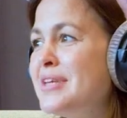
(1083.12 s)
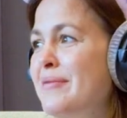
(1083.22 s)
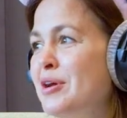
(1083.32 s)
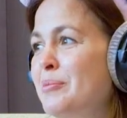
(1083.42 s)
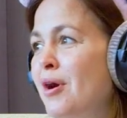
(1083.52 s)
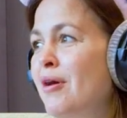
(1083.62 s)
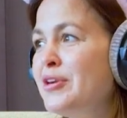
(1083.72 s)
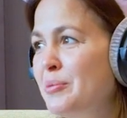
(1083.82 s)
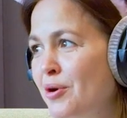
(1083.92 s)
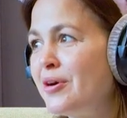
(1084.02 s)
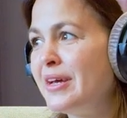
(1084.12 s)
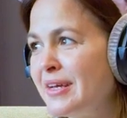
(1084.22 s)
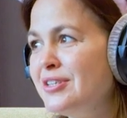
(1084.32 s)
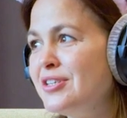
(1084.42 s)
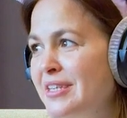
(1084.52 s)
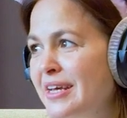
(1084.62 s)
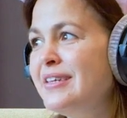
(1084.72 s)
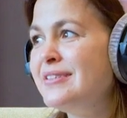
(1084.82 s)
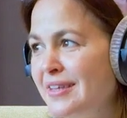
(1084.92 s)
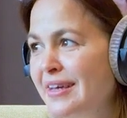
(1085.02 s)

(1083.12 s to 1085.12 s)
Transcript: just having a bar in your pocket can just ease.